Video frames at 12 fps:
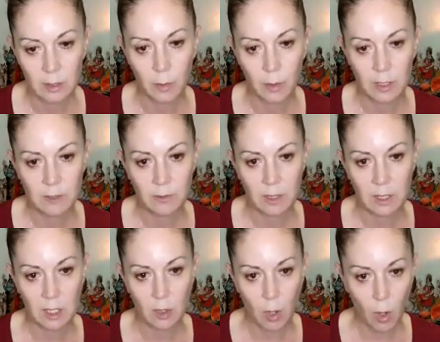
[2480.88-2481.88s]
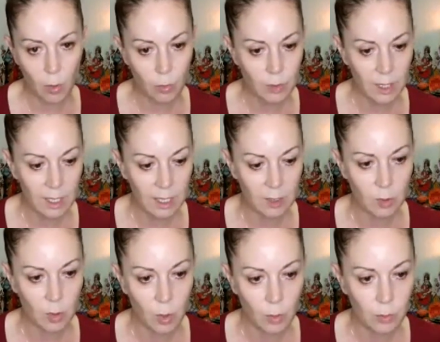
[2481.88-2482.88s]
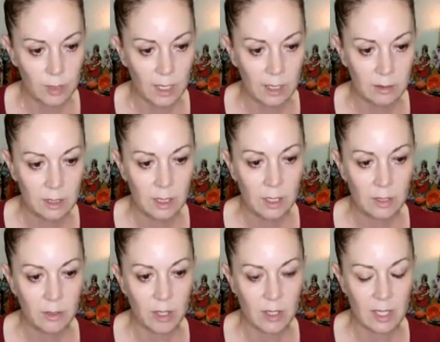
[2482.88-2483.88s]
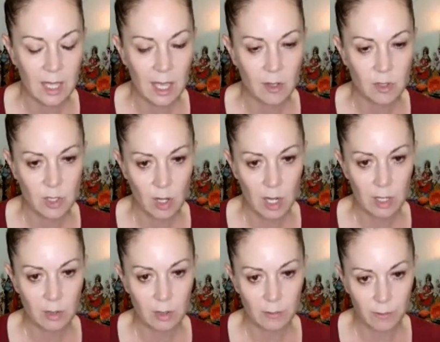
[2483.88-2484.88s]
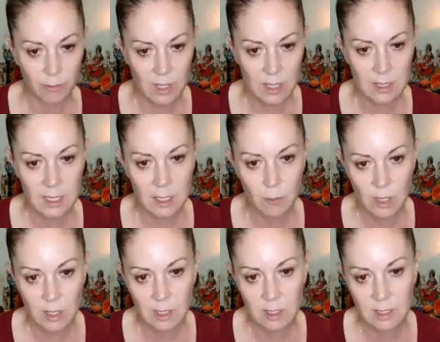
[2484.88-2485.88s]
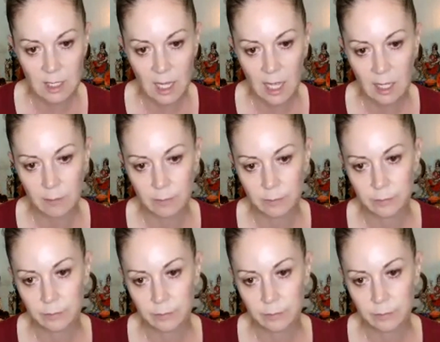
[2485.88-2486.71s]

The body's feeling colder and colder, like it's outside on a freezing winter's day.